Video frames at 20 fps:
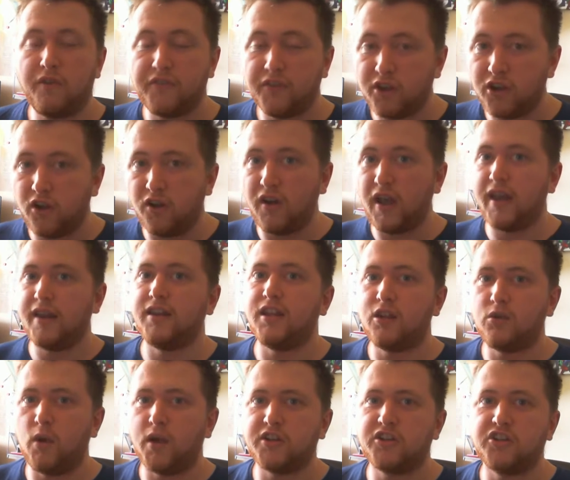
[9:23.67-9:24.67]
If you've got any
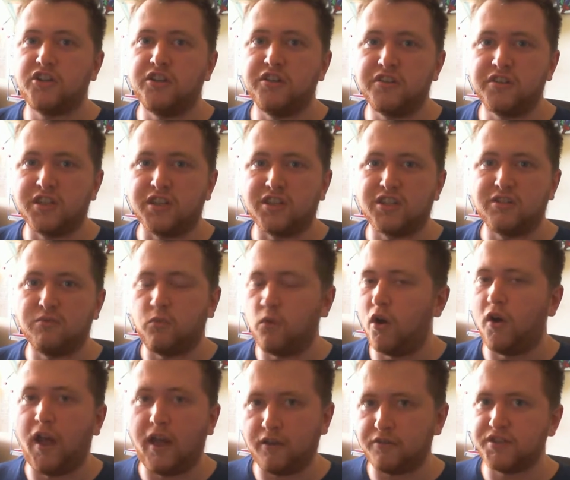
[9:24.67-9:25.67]
questions as to
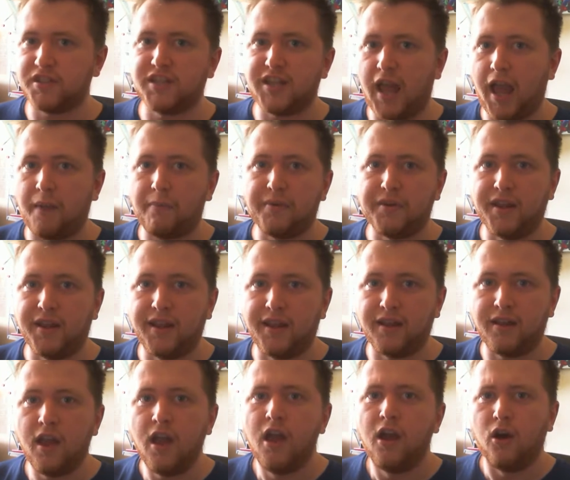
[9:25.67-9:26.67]
what else is happening,